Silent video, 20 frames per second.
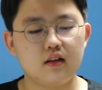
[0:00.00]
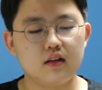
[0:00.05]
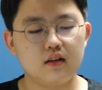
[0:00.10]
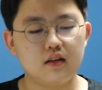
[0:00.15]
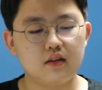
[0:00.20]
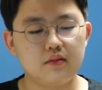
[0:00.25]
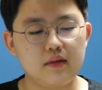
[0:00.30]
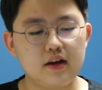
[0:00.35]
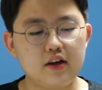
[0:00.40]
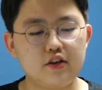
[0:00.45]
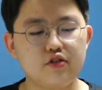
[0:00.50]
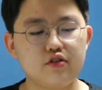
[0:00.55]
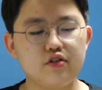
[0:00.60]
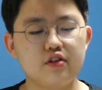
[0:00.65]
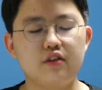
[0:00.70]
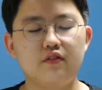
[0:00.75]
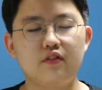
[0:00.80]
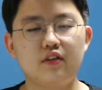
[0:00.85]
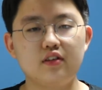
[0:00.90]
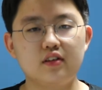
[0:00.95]
major
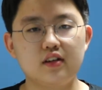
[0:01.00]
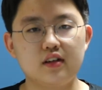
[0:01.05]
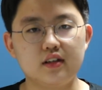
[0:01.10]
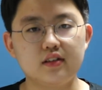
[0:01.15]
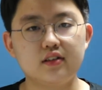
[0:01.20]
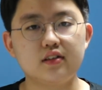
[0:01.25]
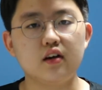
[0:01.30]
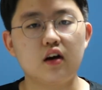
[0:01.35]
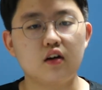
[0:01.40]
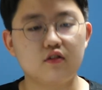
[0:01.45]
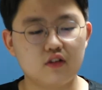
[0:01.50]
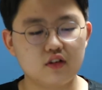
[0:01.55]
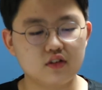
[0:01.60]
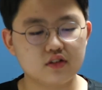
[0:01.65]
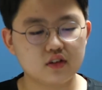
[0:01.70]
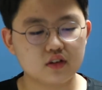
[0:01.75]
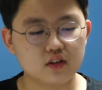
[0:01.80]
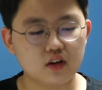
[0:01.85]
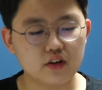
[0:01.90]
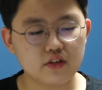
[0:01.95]
universities across
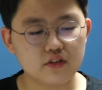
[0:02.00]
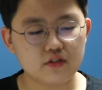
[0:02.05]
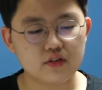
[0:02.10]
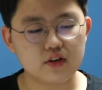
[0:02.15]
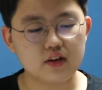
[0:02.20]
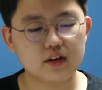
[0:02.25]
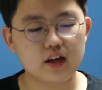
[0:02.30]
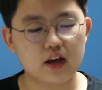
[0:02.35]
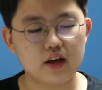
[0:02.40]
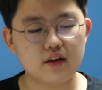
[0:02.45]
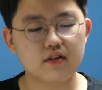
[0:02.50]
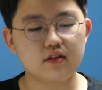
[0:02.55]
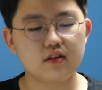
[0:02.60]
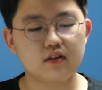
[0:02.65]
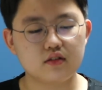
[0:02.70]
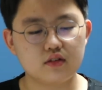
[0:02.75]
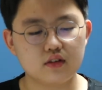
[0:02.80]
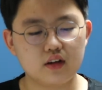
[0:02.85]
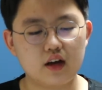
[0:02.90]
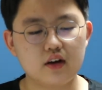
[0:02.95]
the country
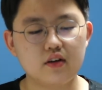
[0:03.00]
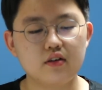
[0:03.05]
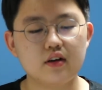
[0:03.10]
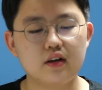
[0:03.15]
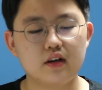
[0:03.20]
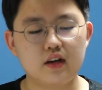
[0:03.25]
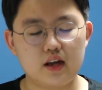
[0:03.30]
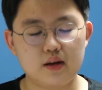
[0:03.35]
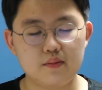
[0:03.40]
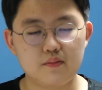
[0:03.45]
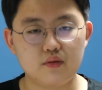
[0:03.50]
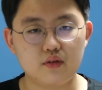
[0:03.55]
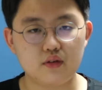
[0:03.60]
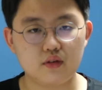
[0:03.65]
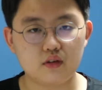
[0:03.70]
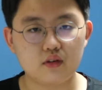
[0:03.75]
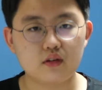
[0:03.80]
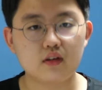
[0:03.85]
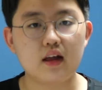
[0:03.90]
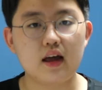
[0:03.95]
gathered together in
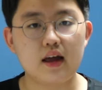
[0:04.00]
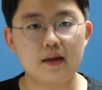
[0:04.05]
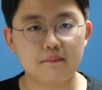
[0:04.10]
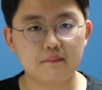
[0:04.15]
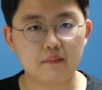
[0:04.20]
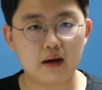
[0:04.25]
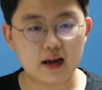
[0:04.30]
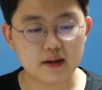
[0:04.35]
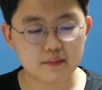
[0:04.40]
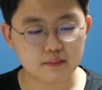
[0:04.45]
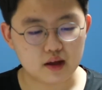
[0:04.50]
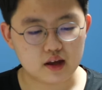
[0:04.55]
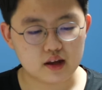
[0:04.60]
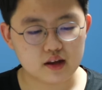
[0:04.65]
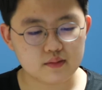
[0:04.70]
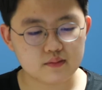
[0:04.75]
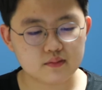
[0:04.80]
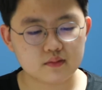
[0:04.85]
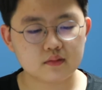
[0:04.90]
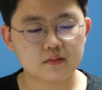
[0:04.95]
April, and by
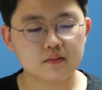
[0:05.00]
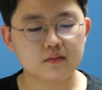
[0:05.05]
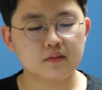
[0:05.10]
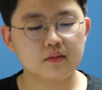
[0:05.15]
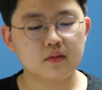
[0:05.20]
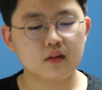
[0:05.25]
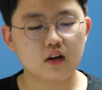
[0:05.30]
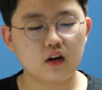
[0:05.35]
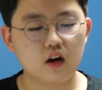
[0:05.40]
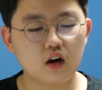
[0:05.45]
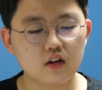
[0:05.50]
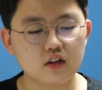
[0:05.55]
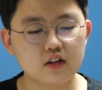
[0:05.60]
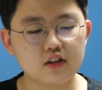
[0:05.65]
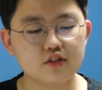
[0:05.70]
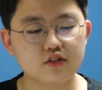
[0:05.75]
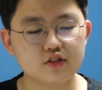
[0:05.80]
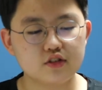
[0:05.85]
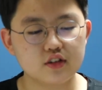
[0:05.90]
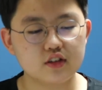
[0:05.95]
May, college
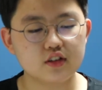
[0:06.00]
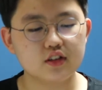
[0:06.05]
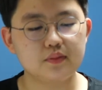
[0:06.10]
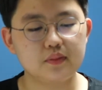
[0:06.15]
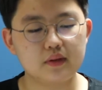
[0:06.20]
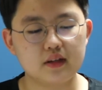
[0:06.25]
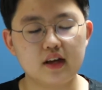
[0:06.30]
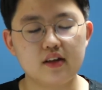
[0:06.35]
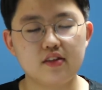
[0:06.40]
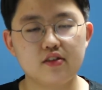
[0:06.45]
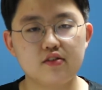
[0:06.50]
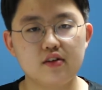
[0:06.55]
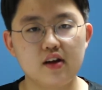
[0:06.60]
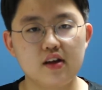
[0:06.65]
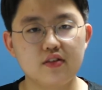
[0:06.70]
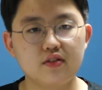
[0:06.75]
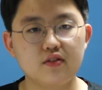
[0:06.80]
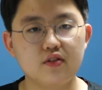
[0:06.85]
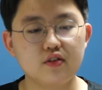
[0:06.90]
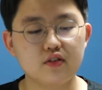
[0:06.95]
students began to
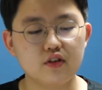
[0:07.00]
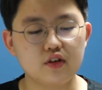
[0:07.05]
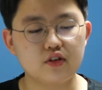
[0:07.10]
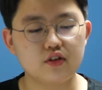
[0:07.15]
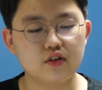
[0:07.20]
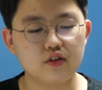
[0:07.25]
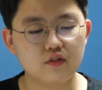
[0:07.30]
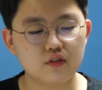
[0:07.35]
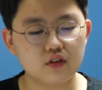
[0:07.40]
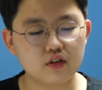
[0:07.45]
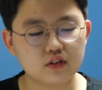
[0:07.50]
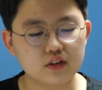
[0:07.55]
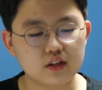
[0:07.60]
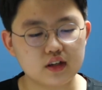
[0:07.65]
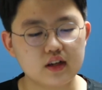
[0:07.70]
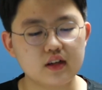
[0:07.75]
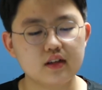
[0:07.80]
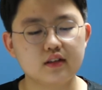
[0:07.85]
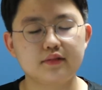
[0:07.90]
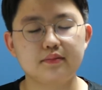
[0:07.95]
enter the
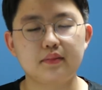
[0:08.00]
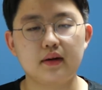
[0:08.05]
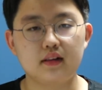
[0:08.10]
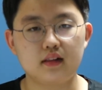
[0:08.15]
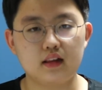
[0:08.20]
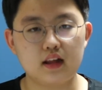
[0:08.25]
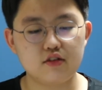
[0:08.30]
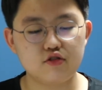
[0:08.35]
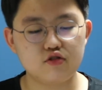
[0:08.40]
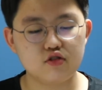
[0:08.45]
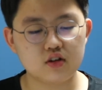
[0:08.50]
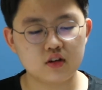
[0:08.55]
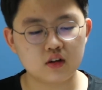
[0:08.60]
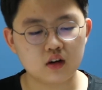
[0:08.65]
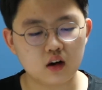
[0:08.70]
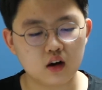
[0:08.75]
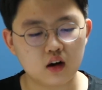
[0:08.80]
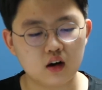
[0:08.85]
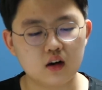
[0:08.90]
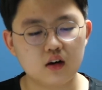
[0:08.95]
universities by launching
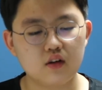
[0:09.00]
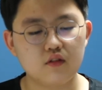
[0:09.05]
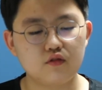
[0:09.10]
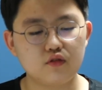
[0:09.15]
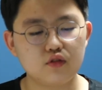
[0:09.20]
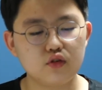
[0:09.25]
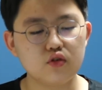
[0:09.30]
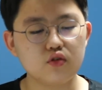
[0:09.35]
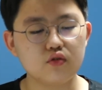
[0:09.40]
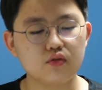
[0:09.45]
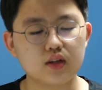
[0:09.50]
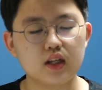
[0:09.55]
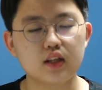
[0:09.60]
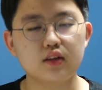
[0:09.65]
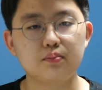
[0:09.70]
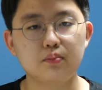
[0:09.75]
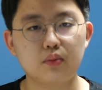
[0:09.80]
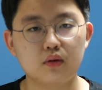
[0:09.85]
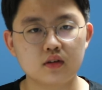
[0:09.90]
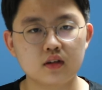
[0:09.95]
a
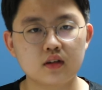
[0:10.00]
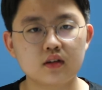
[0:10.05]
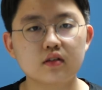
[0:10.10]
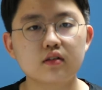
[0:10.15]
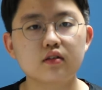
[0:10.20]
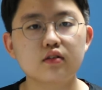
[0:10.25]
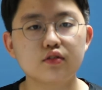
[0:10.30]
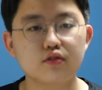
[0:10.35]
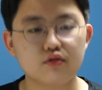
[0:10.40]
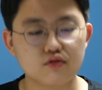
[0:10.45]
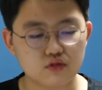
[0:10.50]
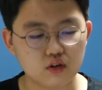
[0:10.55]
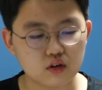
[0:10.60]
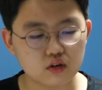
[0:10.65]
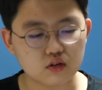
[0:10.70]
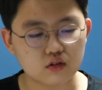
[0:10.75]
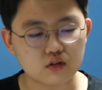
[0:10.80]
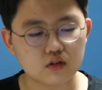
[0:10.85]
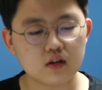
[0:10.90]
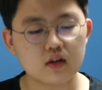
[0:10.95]
full-fledged political
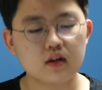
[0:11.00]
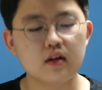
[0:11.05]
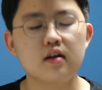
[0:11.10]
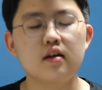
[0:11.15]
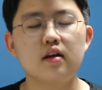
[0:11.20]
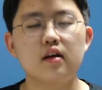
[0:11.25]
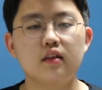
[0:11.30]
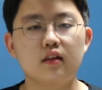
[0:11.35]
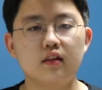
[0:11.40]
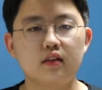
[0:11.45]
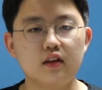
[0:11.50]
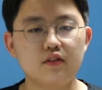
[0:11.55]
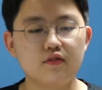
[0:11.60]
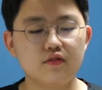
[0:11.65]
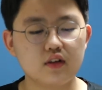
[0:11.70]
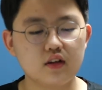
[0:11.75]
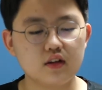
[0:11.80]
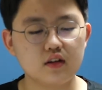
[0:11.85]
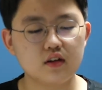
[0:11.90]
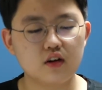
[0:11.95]
struggle, the
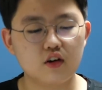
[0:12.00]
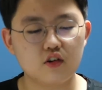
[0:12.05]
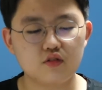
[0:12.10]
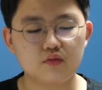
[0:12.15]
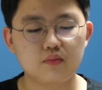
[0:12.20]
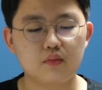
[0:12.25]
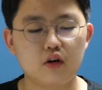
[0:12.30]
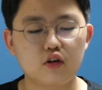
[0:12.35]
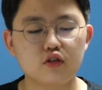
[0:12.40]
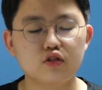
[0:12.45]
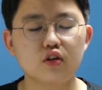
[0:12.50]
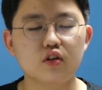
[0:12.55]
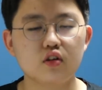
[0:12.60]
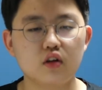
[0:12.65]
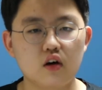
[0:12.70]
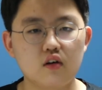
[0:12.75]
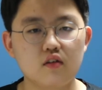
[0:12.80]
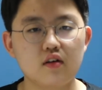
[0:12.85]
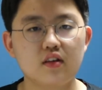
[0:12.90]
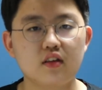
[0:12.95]
lifting of martial
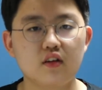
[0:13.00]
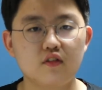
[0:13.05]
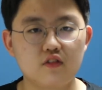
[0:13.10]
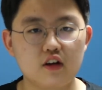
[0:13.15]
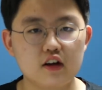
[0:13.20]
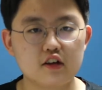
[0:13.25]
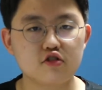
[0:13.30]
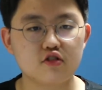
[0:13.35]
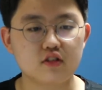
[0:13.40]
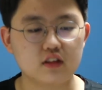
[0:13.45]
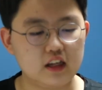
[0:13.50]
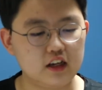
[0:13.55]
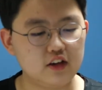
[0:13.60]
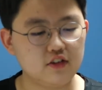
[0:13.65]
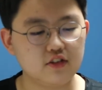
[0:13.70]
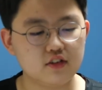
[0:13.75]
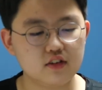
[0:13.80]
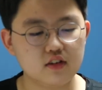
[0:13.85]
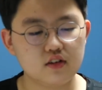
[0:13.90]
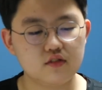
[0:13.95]
law and the
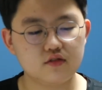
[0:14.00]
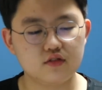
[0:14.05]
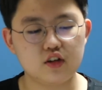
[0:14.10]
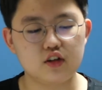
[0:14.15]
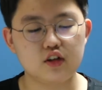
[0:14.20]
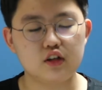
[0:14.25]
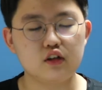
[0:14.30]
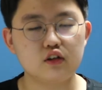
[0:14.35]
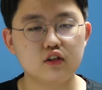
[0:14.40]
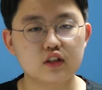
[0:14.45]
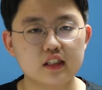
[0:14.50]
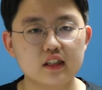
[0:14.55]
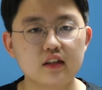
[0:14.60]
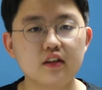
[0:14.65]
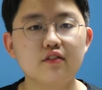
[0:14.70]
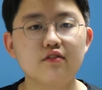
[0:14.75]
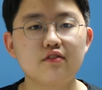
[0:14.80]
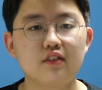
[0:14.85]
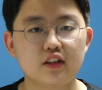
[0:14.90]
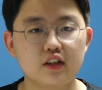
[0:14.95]
resignation of the
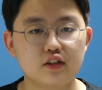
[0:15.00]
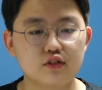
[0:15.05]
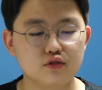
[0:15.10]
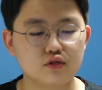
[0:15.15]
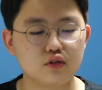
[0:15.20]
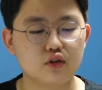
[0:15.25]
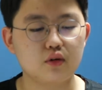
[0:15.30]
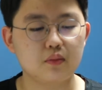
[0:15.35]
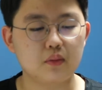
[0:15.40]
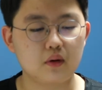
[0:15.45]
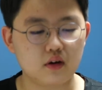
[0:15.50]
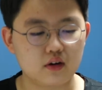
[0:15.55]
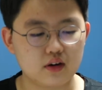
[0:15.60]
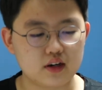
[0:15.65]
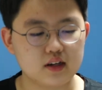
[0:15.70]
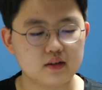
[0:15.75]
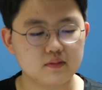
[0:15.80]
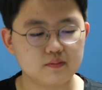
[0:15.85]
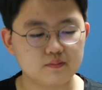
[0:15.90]
Yushin Residual Party.